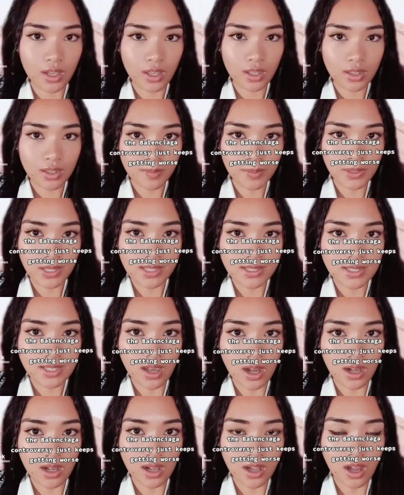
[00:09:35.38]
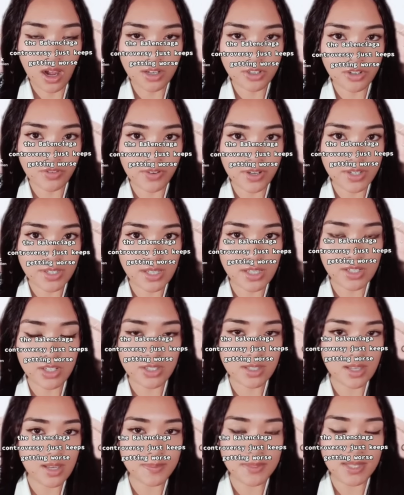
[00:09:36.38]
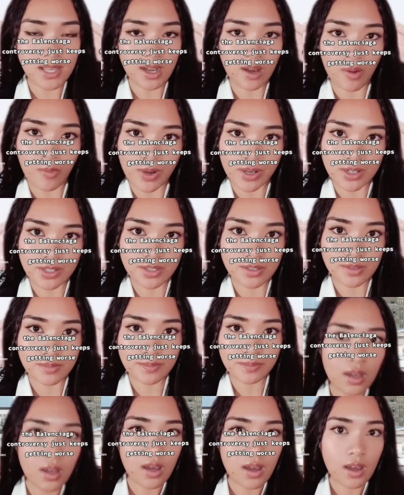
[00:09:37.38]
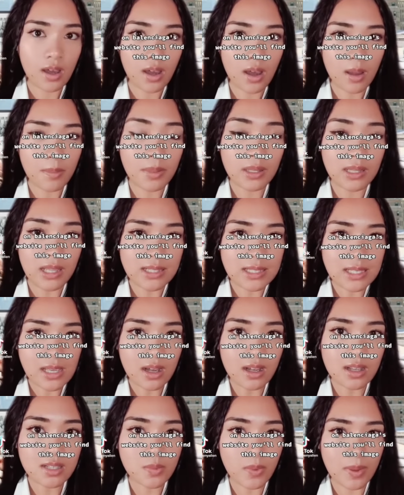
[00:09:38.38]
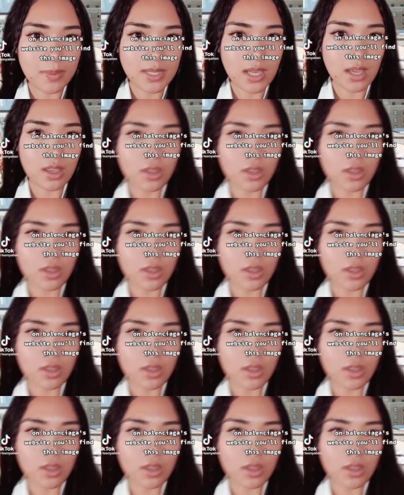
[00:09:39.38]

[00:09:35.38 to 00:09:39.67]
The Balenciaga controversy just keeps getting worse. On Balenciaga's website, you'll